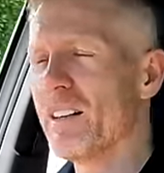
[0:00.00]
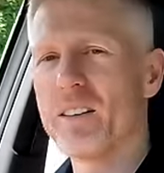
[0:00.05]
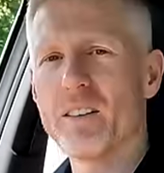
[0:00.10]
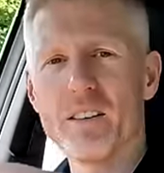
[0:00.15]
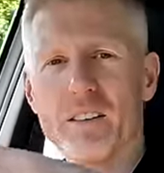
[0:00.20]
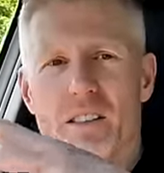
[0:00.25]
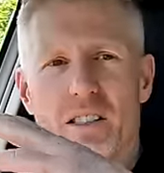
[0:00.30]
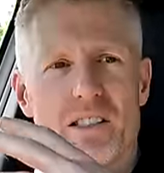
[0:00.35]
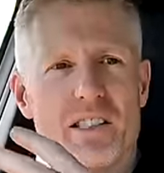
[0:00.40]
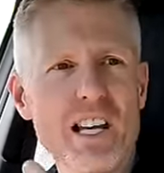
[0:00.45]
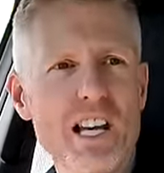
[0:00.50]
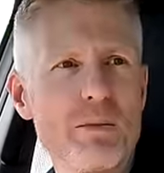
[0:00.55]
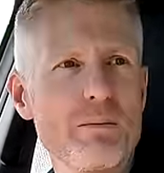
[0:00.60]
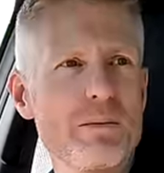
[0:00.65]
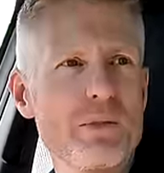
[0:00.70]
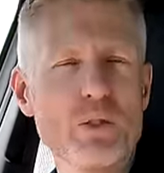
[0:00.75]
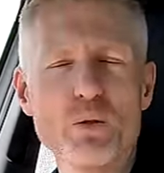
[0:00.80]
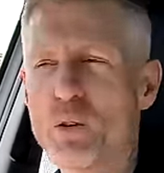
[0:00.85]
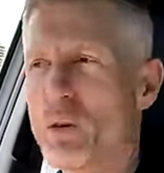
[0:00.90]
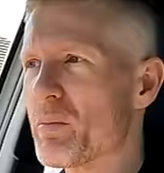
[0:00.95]
You're in the
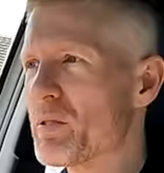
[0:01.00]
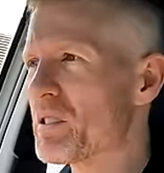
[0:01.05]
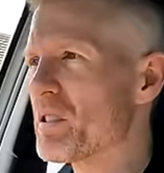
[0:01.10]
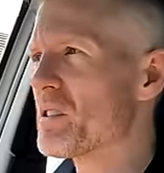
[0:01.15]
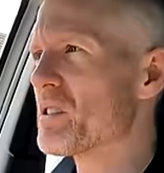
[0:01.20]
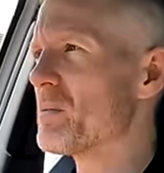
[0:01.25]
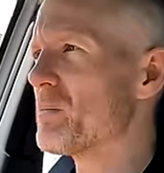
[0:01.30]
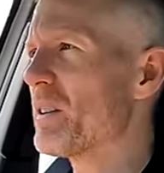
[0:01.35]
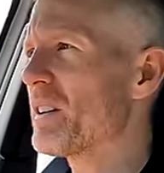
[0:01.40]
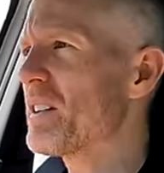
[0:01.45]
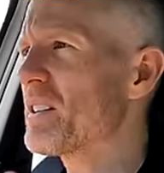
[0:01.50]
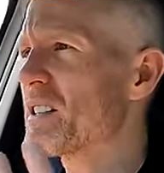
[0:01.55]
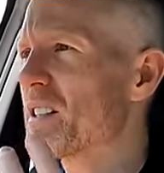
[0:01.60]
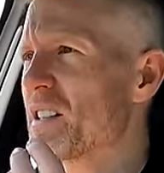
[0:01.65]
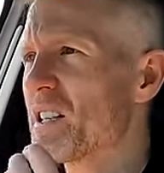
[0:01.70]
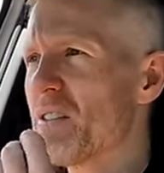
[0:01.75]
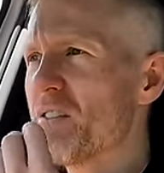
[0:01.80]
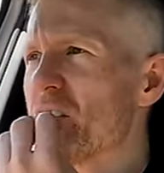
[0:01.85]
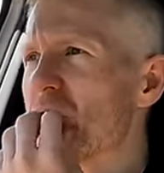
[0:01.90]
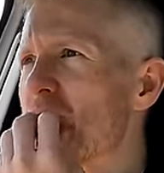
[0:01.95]
same sort of position, but this
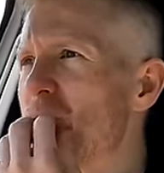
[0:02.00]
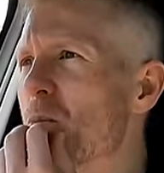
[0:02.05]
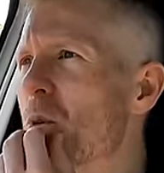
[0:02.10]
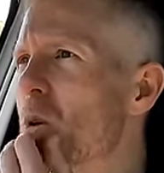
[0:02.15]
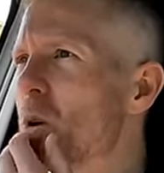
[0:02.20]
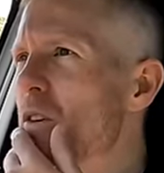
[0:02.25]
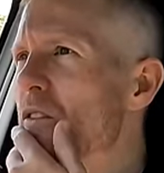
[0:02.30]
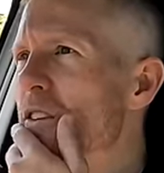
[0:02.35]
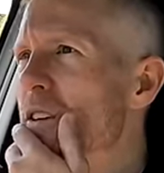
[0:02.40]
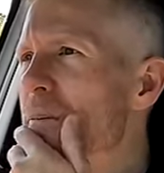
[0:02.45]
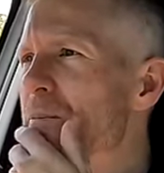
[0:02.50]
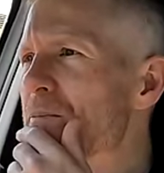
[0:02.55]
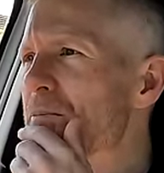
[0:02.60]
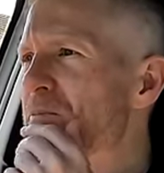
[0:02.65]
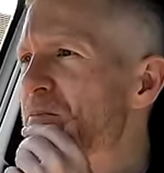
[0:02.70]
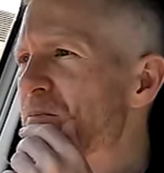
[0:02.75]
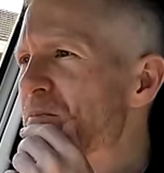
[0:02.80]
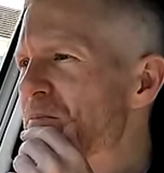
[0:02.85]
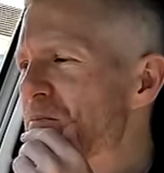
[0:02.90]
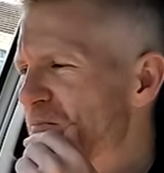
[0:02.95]
gives you more of a,
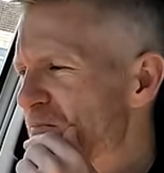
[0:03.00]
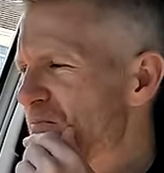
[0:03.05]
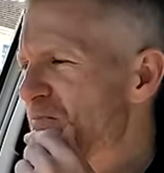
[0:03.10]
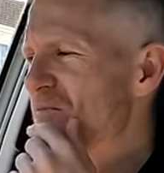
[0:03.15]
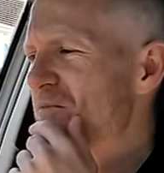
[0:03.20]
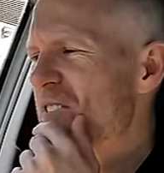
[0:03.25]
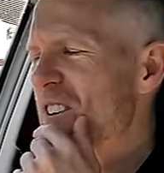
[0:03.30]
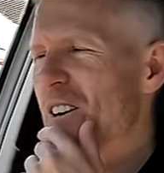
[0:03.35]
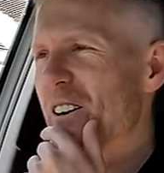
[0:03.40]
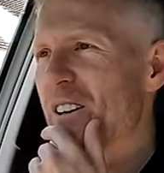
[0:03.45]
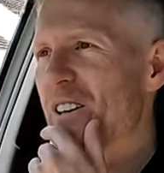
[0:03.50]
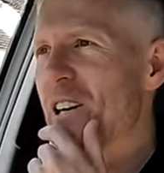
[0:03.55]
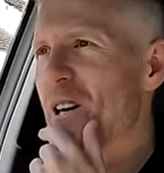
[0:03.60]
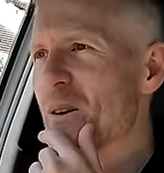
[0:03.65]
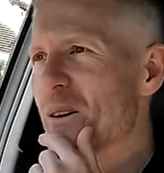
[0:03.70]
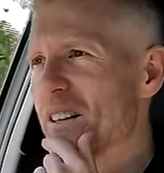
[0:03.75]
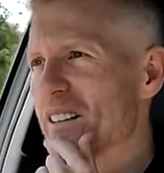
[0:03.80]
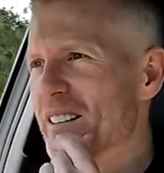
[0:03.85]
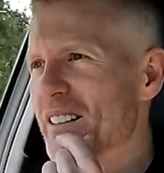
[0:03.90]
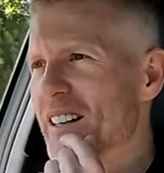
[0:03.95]
I don't
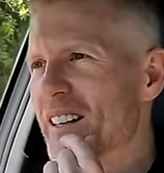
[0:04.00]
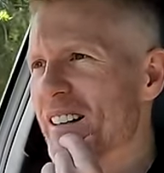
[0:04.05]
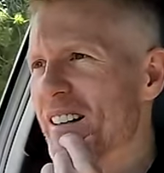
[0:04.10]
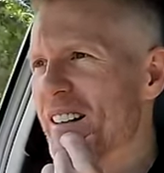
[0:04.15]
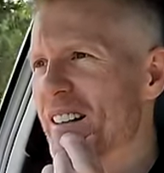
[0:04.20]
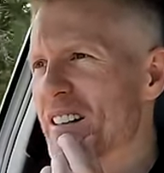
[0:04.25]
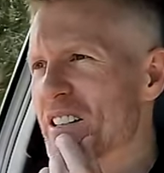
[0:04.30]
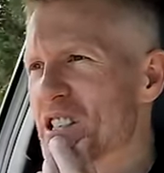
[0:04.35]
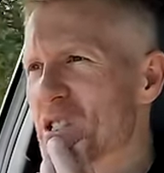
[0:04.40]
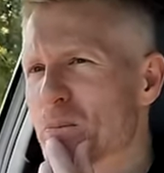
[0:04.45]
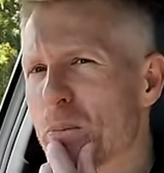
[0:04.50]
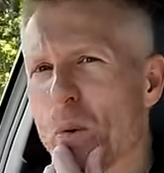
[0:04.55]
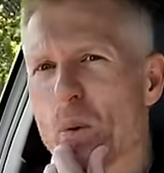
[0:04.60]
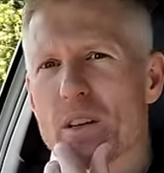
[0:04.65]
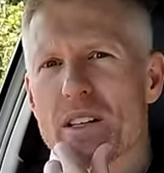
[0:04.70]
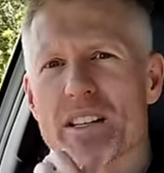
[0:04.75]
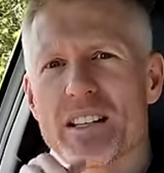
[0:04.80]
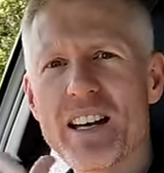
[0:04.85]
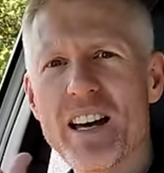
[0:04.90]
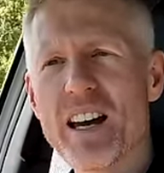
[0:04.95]
know, a, a
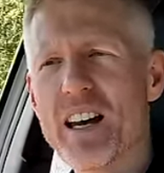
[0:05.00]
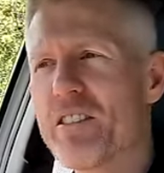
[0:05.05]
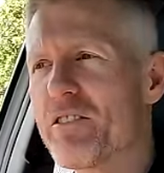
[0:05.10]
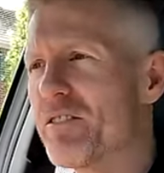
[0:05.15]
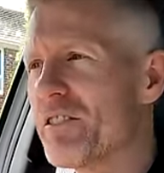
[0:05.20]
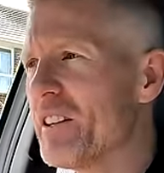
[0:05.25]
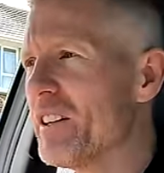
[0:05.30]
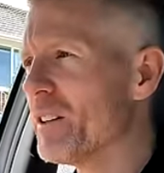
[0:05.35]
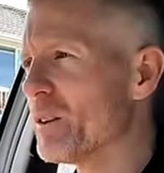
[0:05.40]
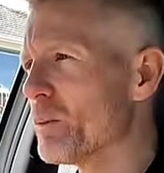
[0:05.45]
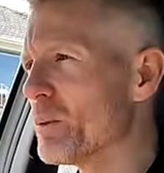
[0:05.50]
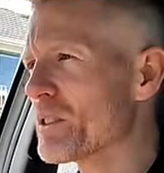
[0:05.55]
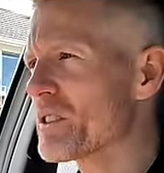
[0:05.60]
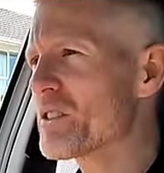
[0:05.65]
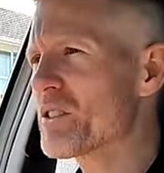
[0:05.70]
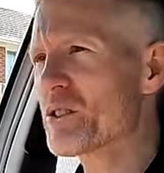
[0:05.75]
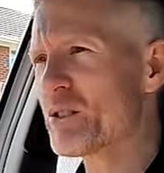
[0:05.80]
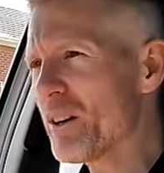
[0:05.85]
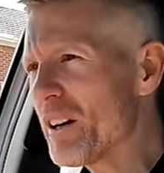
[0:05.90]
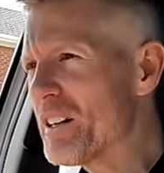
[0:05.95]
sporty car feel,
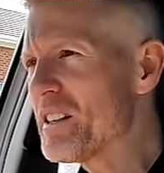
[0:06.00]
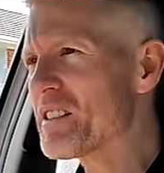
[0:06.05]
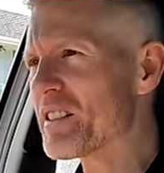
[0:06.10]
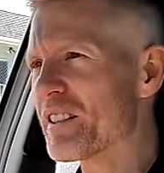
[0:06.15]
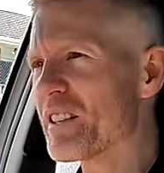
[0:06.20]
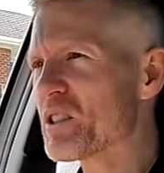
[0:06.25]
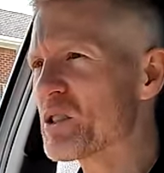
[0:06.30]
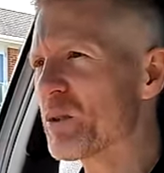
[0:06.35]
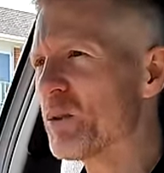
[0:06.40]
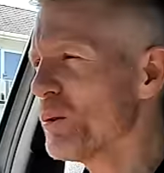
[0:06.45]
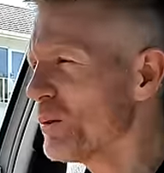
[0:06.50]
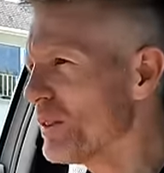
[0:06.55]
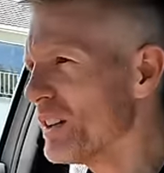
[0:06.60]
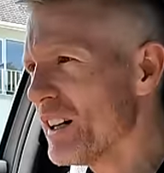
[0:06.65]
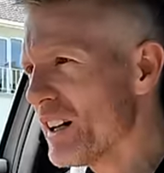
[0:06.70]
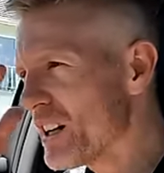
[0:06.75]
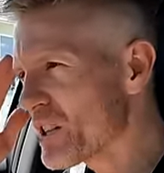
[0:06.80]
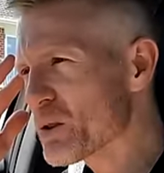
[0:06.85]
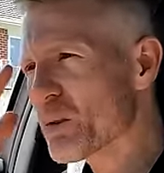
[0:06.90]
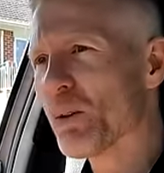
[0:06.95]
which is crazy. It's all,
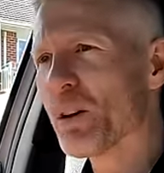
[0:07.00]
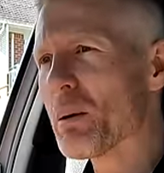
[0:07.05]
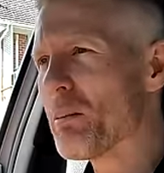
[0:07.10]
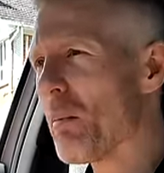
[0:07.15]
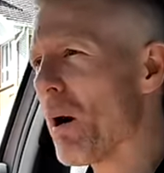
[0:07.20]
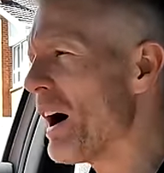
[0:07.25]
it's all a